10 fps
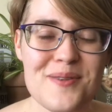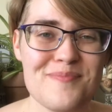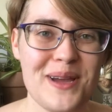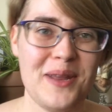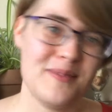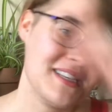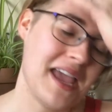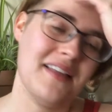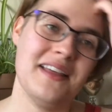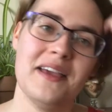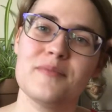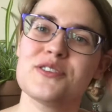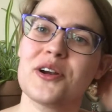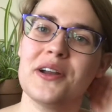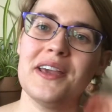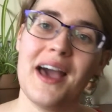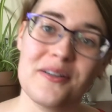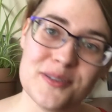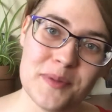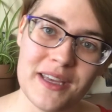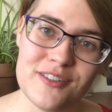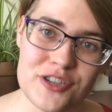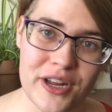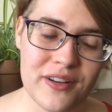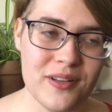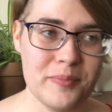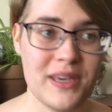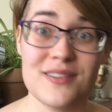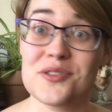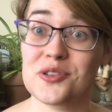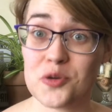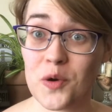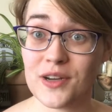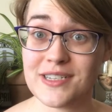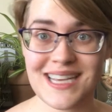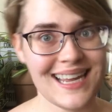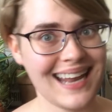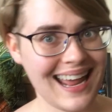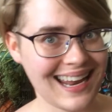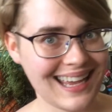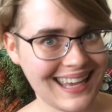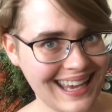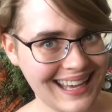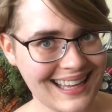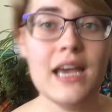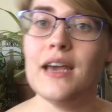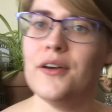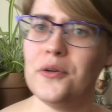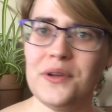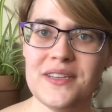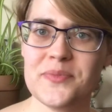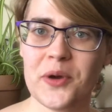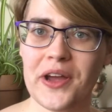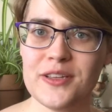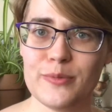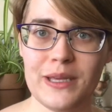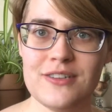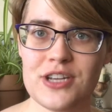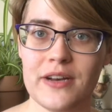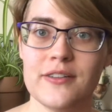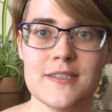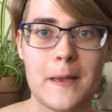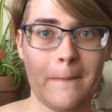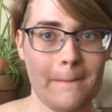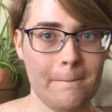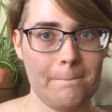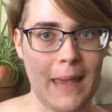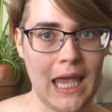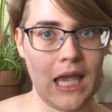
My name is Haley. I'm starting a houseplant channel because it's quarantine and I can. Who needs more houseplant channels? Me.